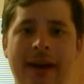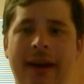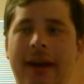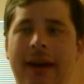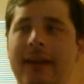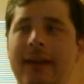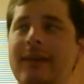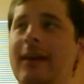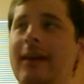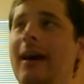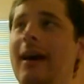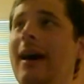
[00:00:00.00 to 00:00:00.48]

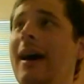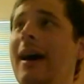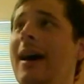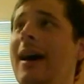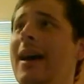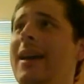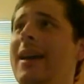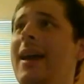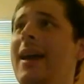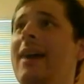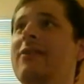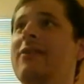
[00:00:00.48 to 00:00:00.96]
And
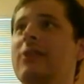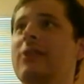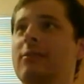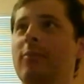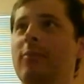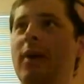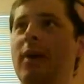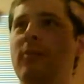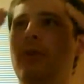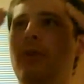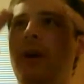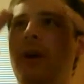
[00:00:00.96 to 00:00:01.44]
I have it
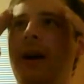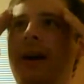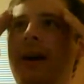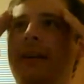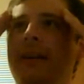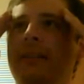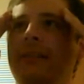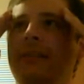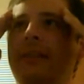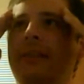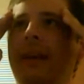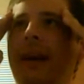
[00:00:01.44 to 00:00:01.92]

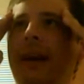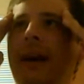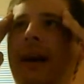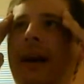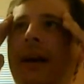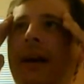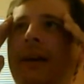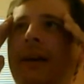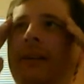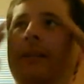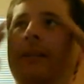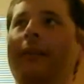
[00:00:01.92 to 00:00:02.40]
memorized
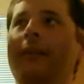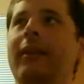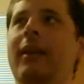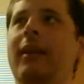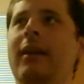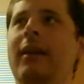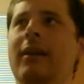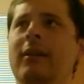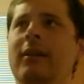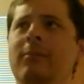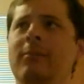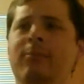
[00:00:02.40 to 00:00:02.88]
as
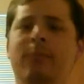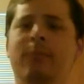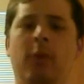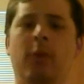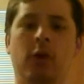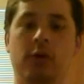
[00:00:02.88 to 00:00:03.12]
a